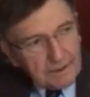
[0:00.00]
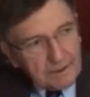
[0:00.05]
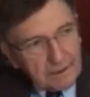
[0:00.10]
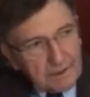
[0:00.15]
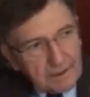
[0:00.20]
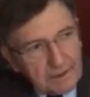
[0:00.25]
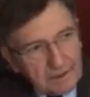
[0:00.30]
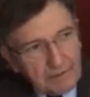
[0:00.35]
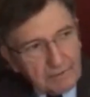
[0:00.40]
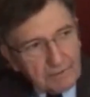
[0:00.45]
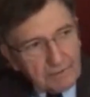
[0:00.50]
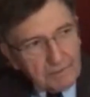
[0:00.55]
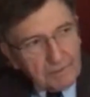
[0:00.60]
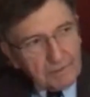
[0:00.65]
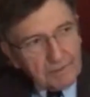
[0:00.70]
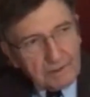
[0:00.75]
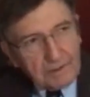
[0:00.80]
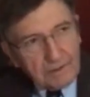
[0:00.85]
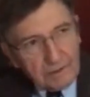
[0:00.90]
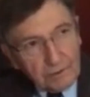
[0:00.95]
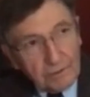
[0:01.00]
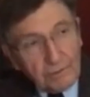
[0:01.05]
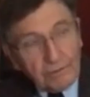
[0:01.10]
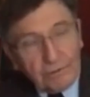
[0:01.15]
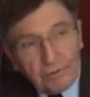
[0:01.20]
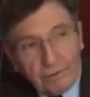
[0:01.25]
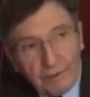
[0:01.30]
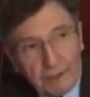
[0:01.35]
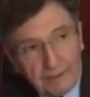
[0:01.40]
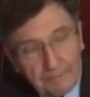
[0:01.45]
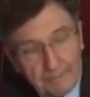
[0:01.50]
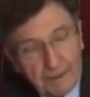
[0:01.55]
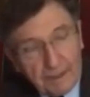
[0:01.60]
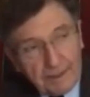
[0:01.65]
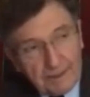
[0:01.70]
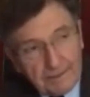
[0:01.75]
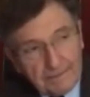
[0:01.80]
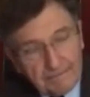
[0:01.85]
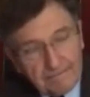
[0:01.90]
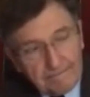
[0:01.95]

disagreement. Two great men,